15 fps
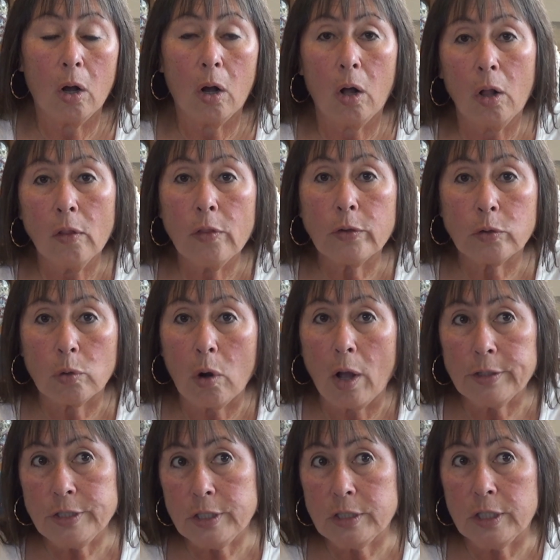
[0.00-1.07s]
all the
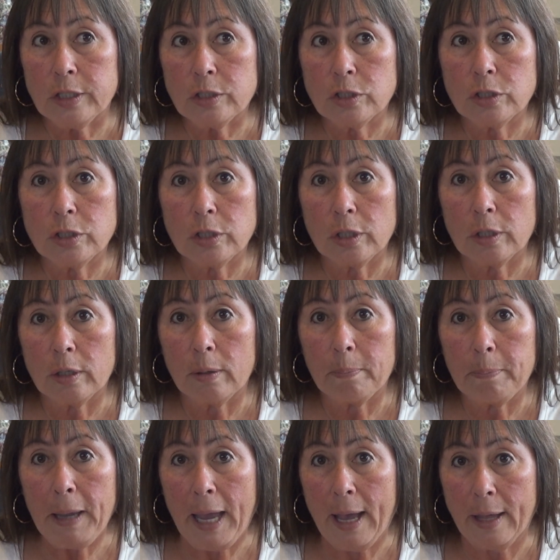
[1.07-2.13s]
cross-stitch
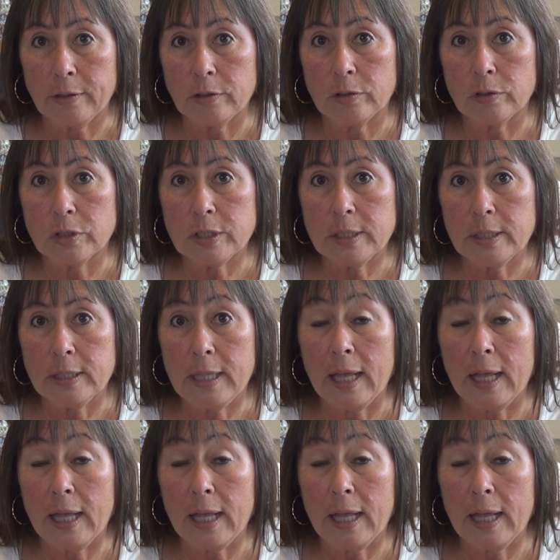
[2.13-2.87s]
patterns